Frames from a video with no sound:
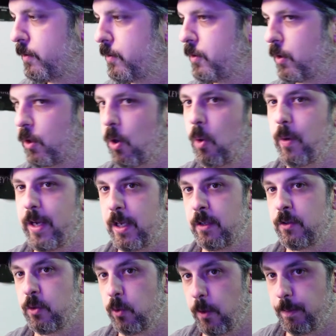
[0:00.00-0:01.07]
to go
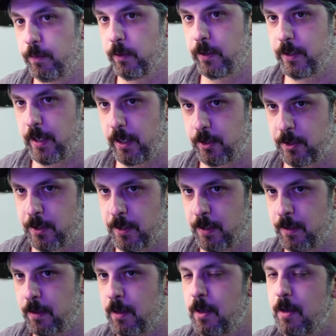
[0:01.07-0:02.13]
into a
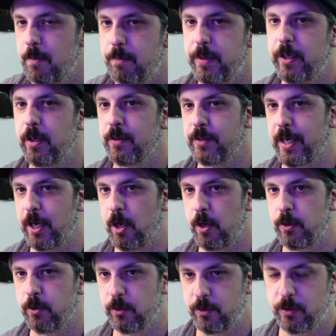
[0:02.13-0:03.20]
production because I
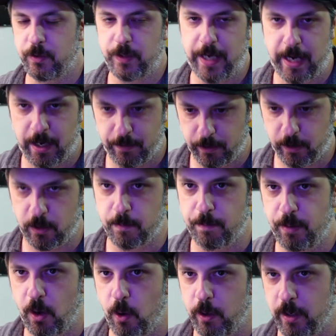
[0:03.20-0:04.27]
understand the
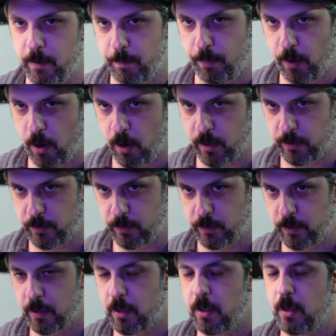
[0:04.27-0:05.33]
component
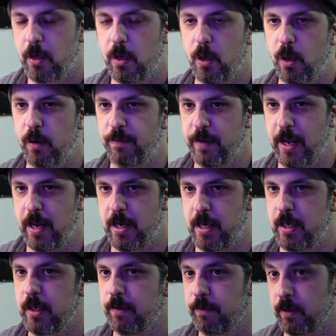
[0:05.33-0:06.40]
parts of
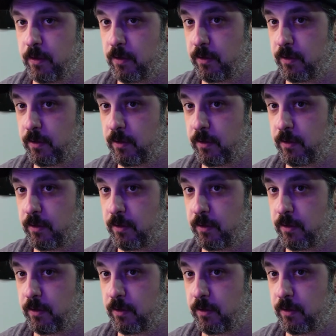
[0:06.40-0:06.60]
any given